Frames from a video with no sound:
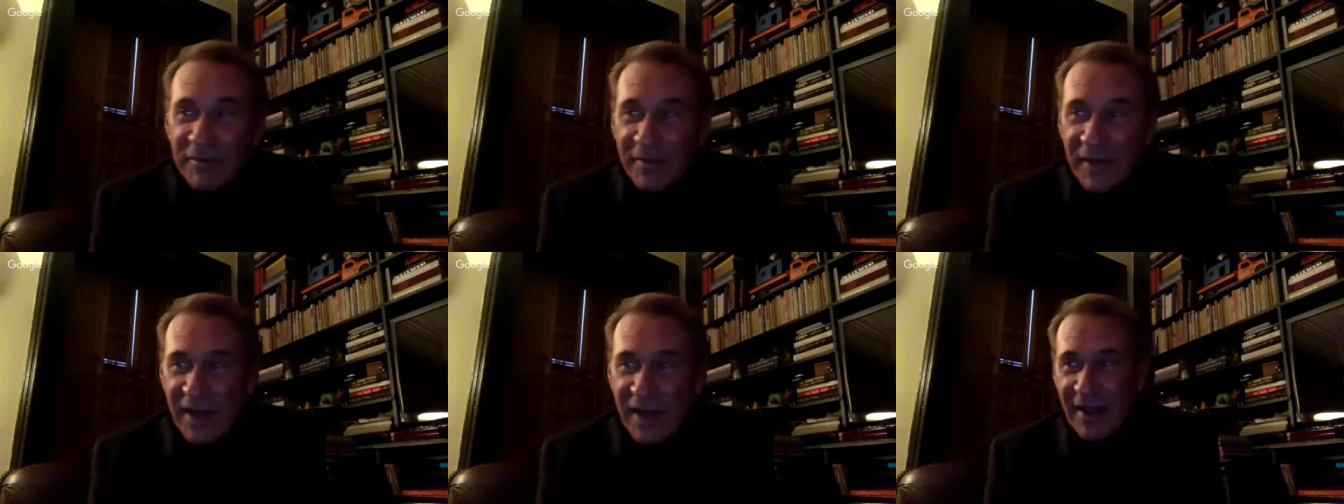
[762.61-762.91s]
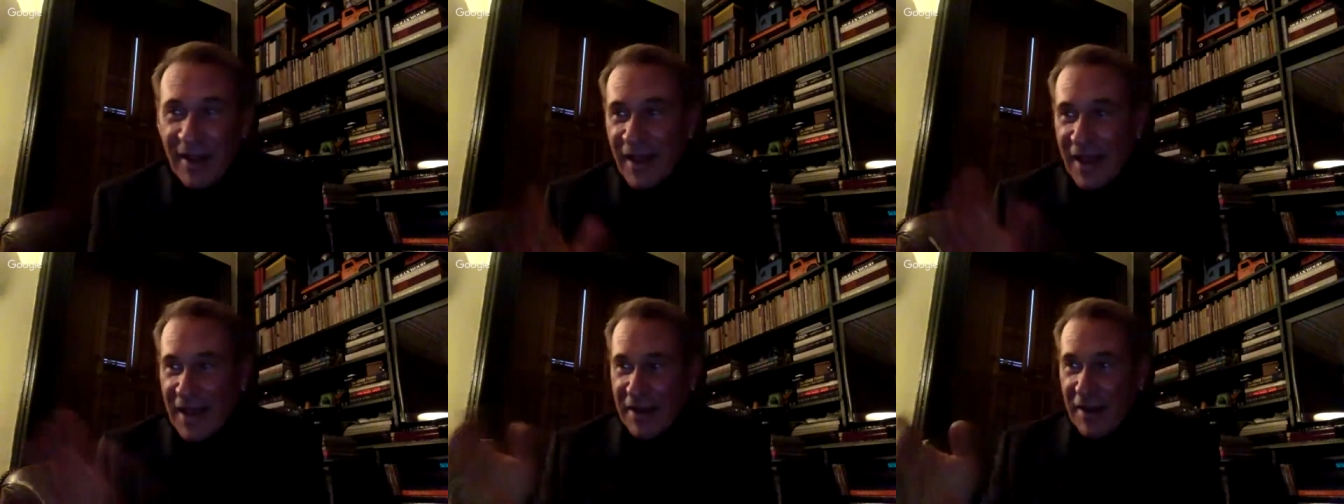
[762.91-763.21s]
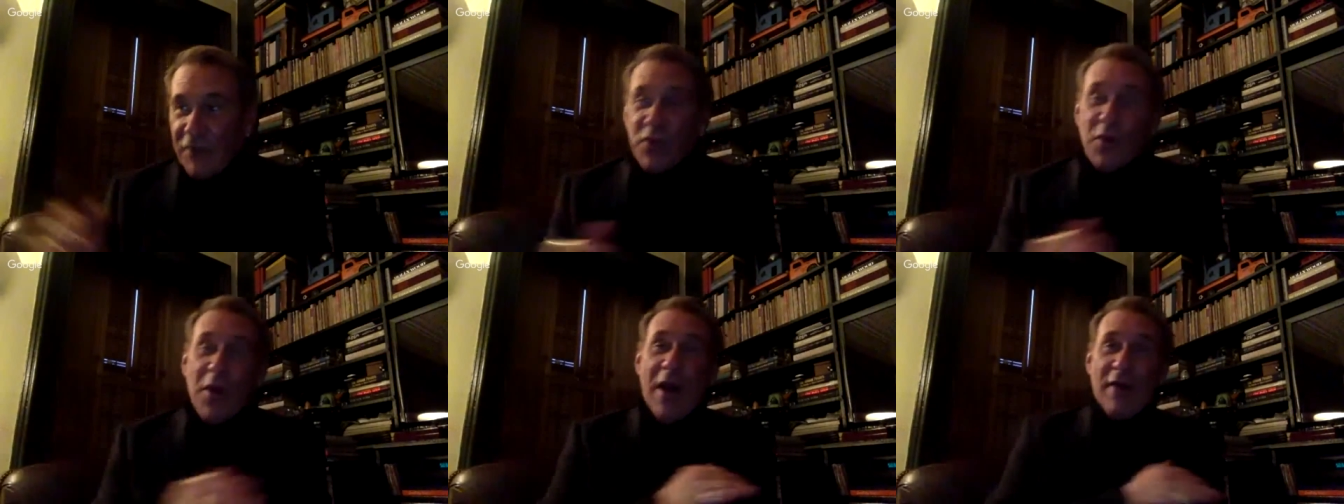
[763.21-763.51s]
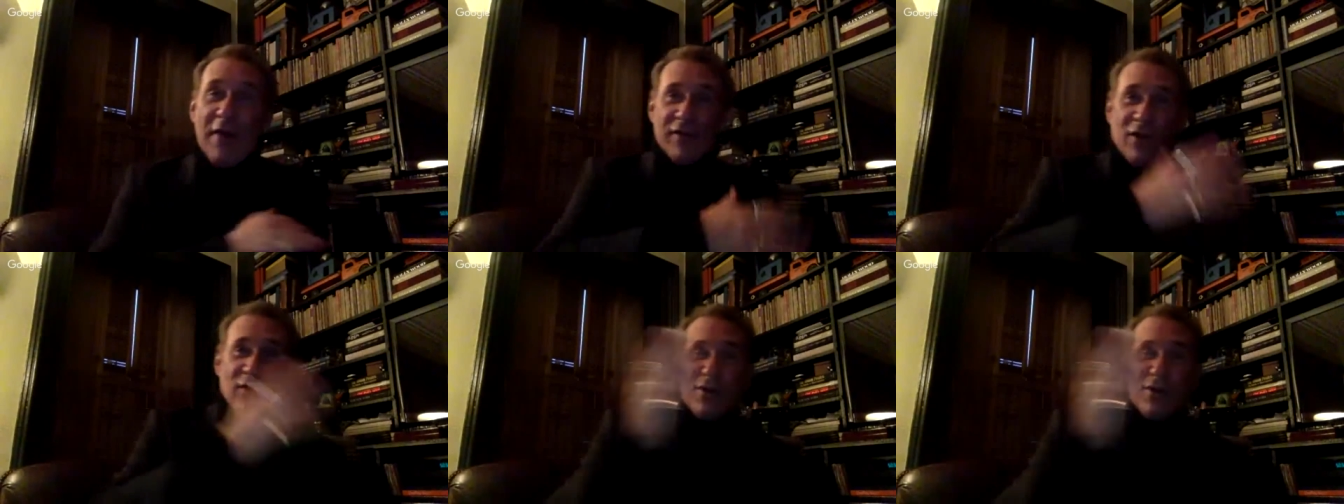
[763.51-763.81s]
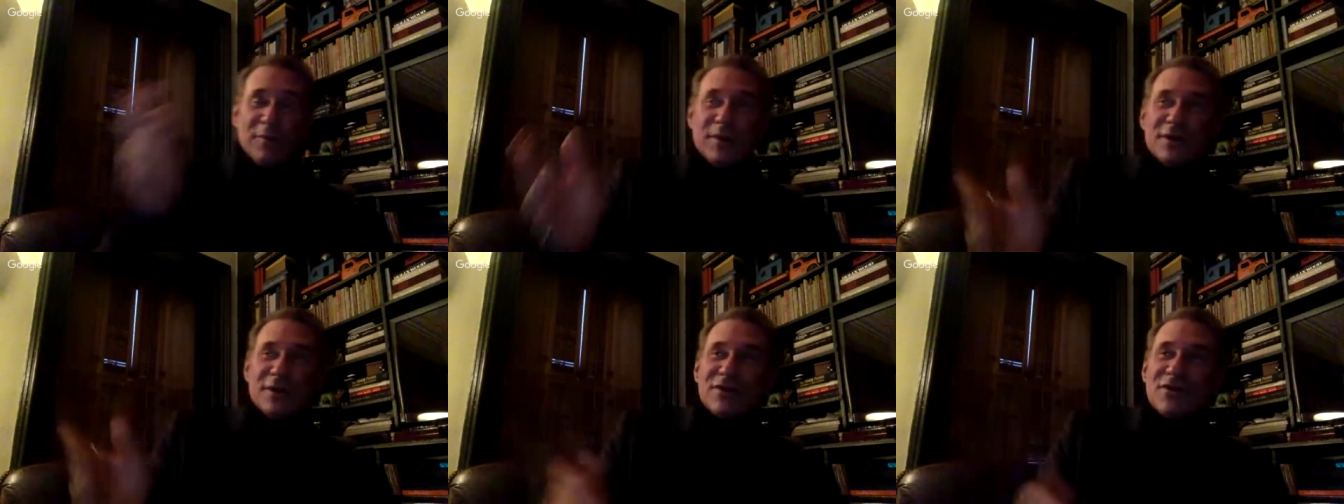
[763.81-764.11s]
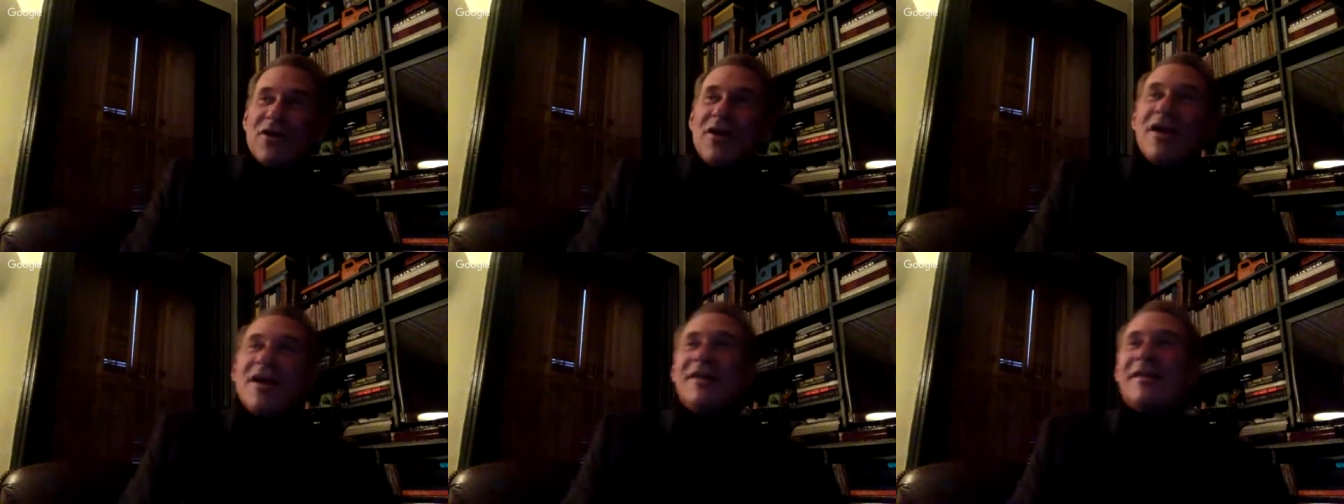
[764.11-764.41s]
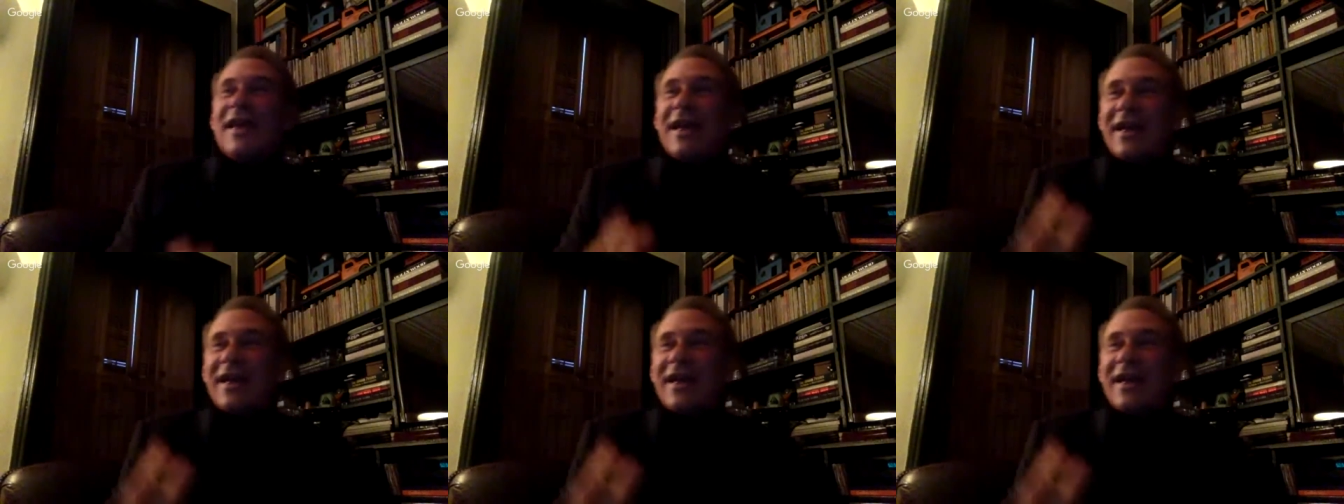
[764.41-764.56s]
they can get it. If you have a local bookstore, they